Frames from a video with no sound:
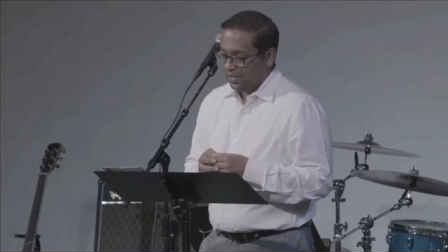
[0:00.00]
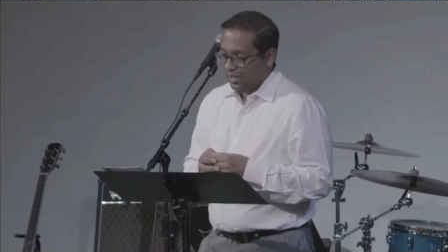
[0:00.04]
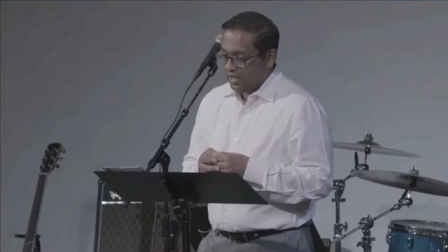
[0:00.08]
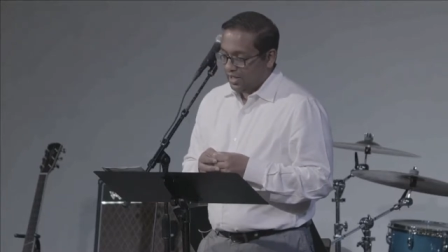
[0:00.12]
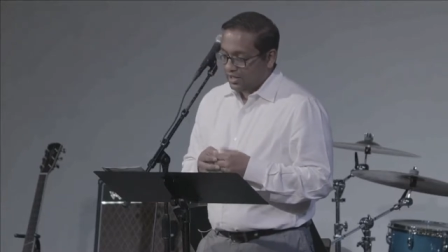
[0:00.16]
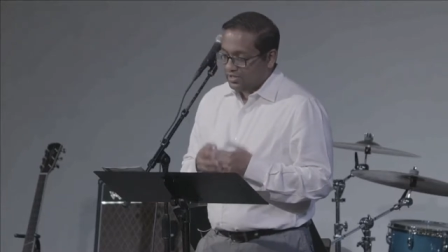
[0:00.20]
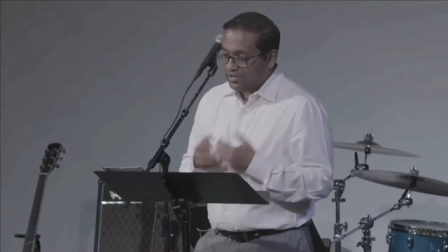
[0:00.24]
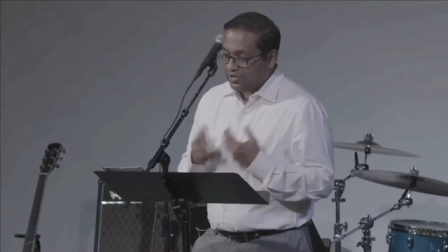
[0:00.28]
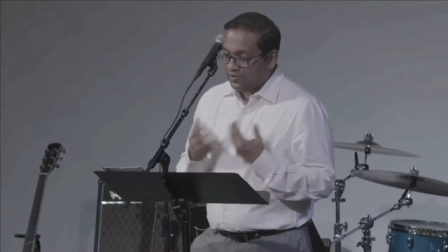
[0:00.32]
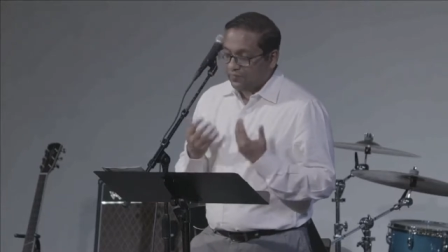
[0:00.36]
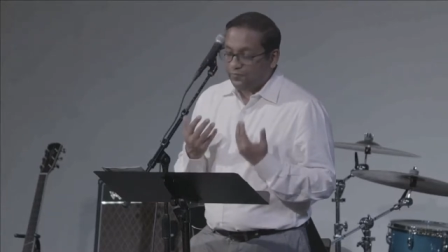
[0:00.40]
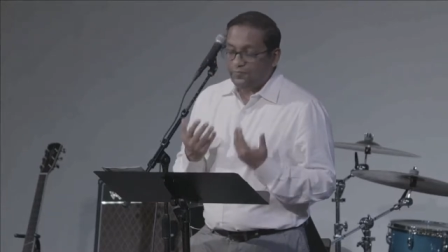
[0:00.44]

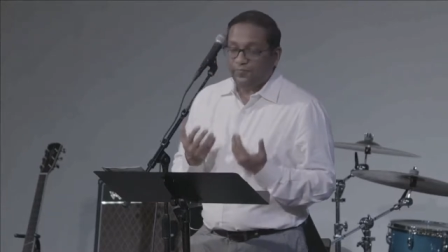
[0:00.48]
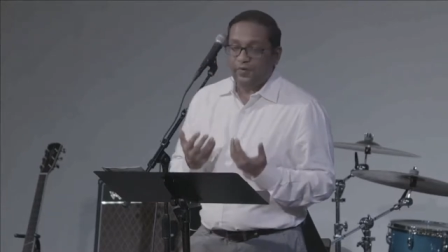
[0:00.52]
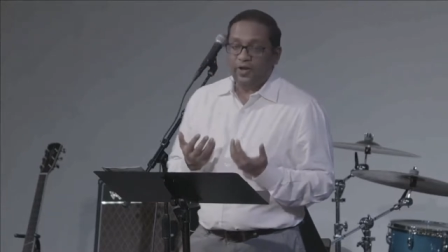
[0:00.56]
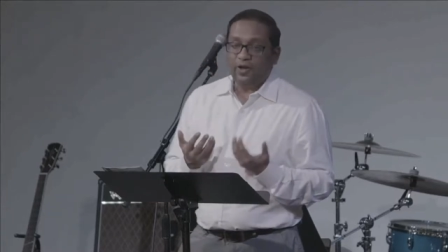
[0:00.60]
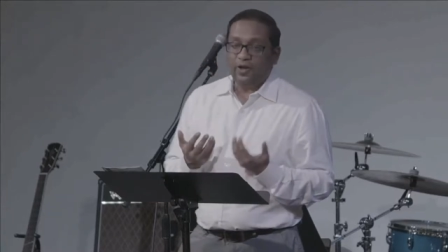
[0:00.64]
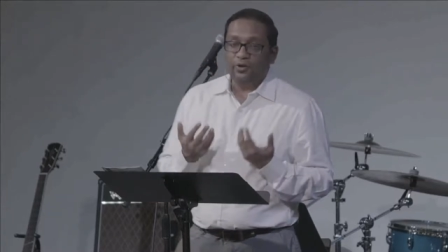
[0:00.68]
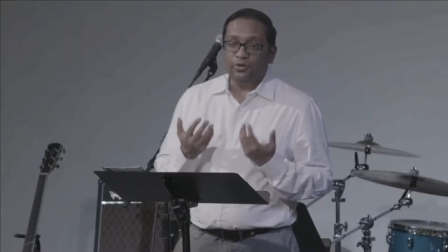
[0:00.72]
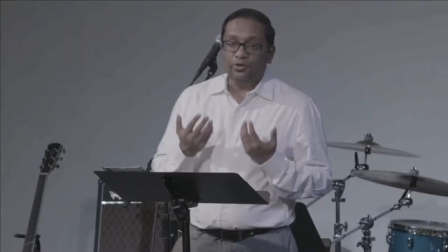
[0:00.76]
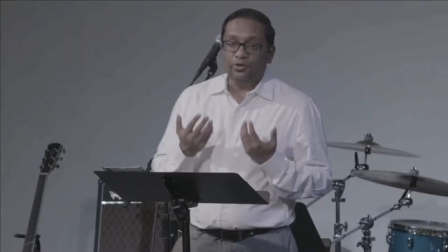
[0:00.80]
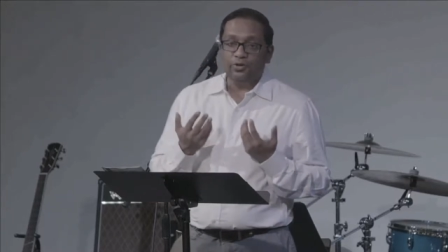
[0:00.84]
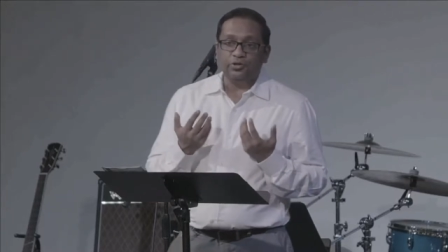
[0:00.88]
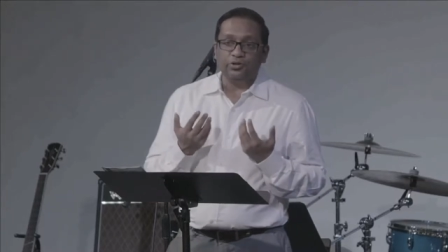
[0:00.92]
It's a
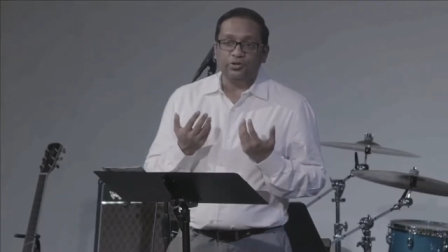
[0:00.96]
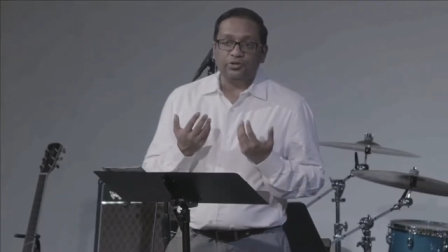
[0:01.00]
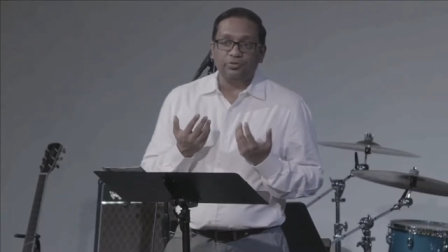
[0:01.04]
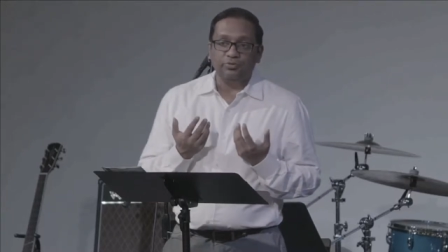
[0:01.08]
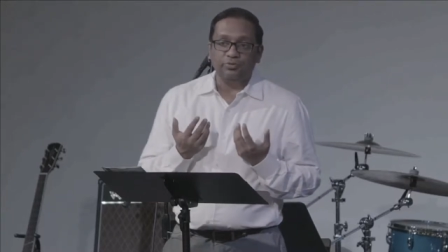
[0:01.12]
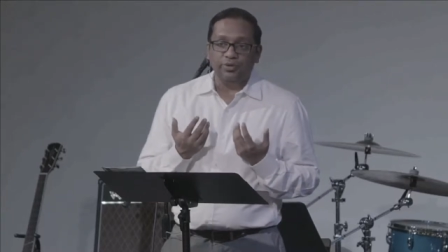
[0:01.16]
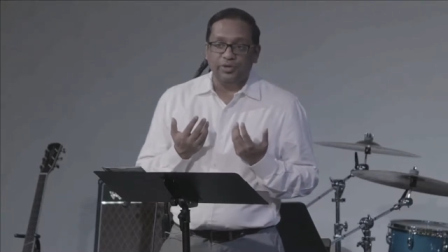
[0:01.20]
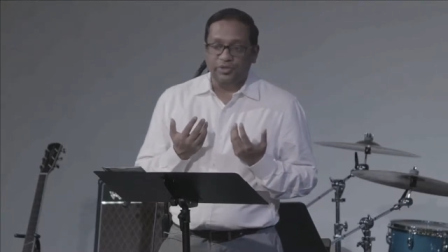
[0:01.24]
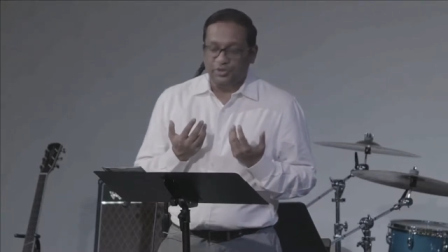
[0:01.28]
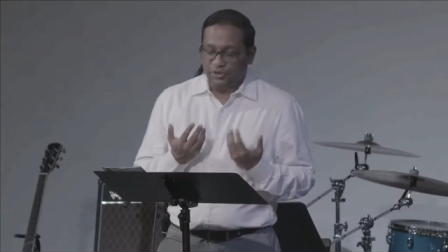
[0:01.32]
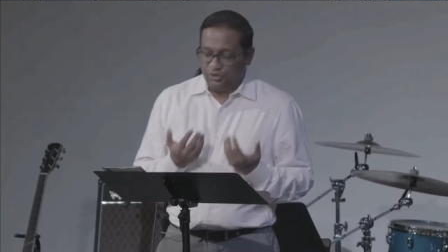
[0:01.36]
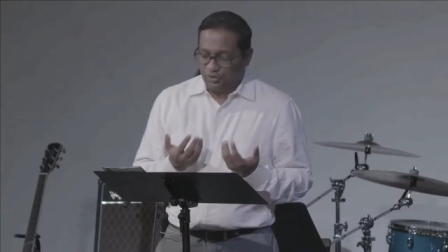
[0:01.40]
failure to
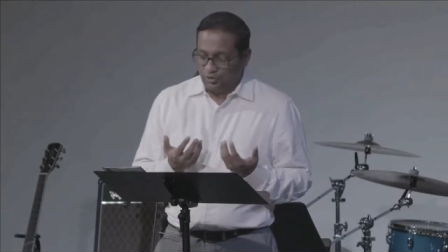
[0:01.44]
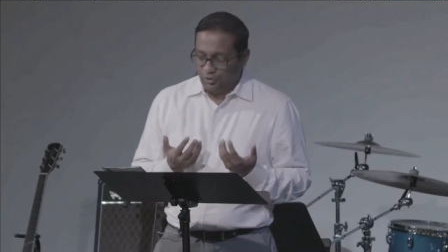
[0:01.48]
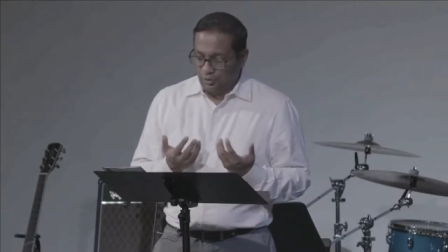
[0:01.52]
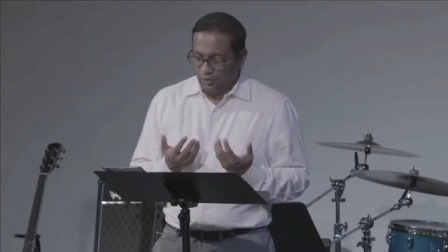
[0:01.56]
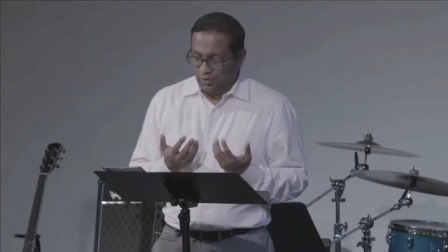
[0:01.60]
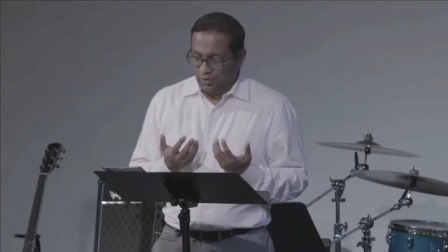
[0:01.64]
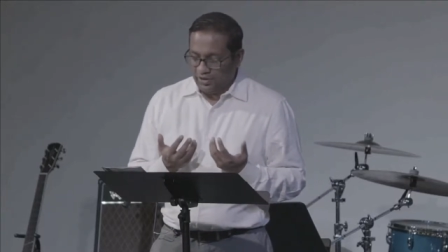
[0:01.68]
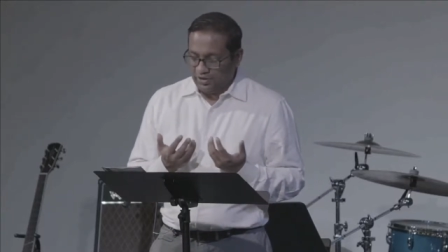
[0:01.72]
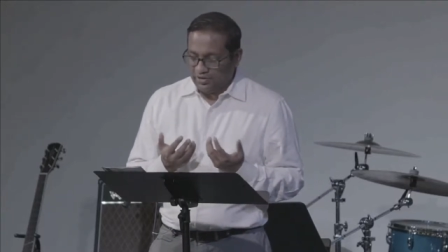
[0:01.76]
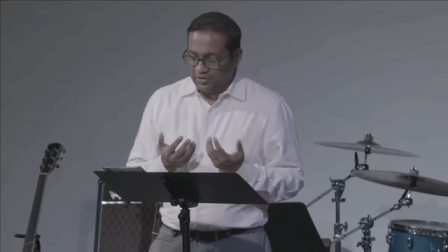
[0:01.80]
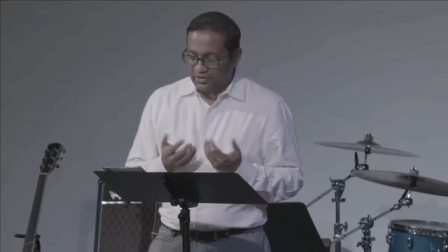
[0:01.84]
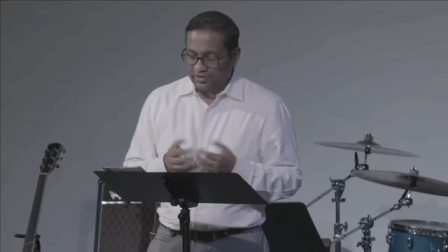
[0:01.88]

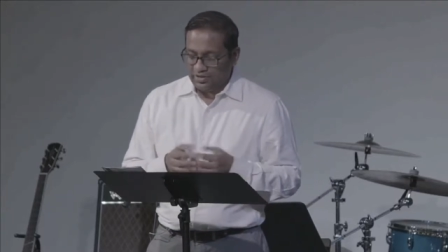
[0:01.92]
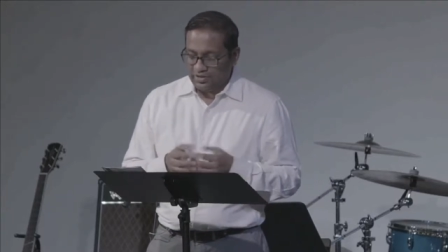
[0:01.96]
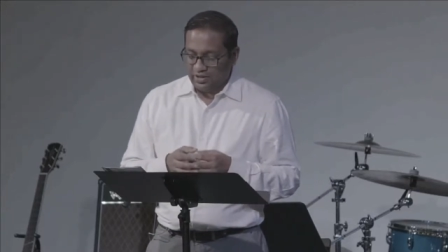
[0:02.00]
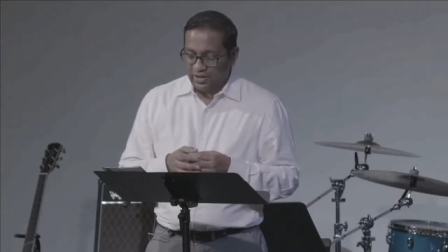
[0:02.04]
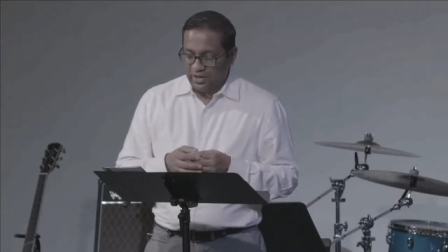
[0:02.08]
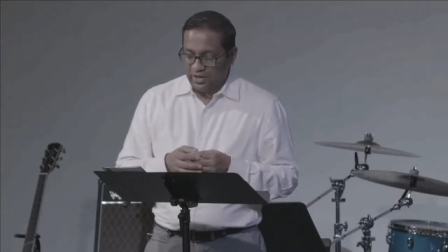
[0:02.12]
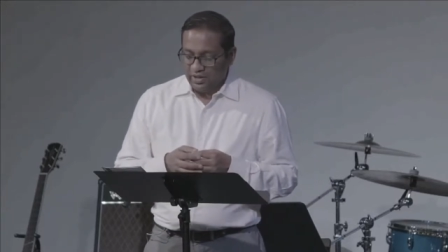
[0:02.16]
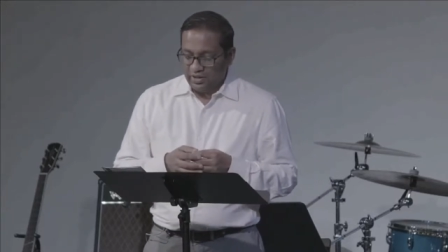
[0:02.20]
rejoice